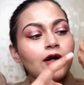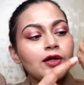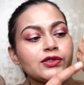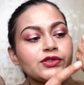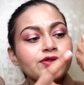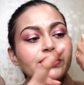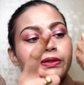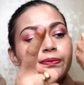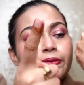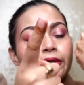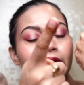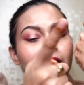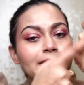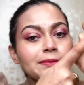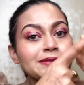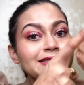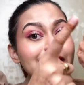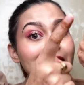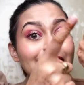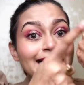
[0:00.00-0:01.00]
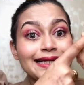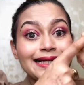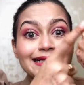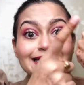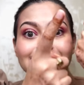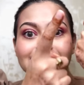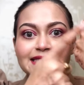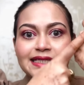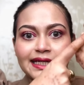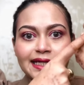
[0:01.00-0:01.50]
Also, it becomes slightly
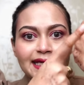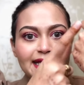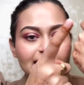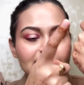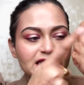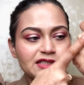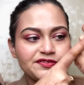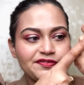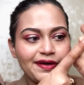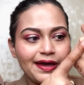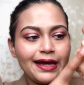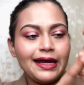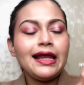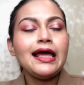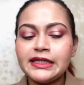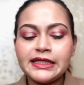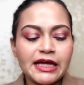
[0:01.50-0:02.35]
sticky as well.